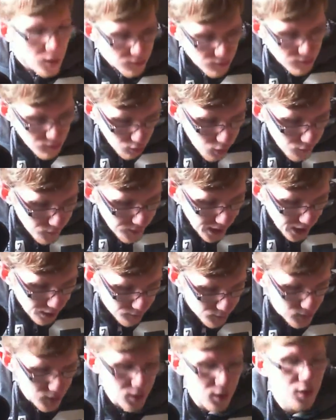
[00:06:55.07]
There's a lot of
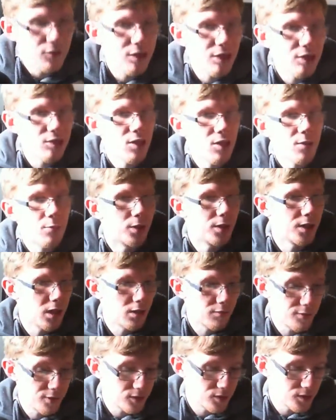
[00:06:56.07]
counter cards actually running
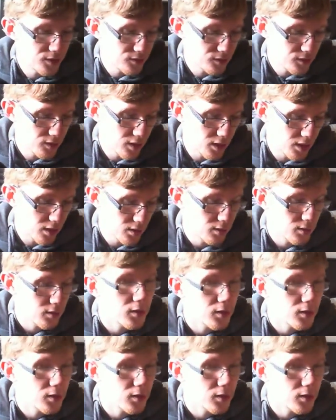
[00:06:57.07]
around recently, isn't there?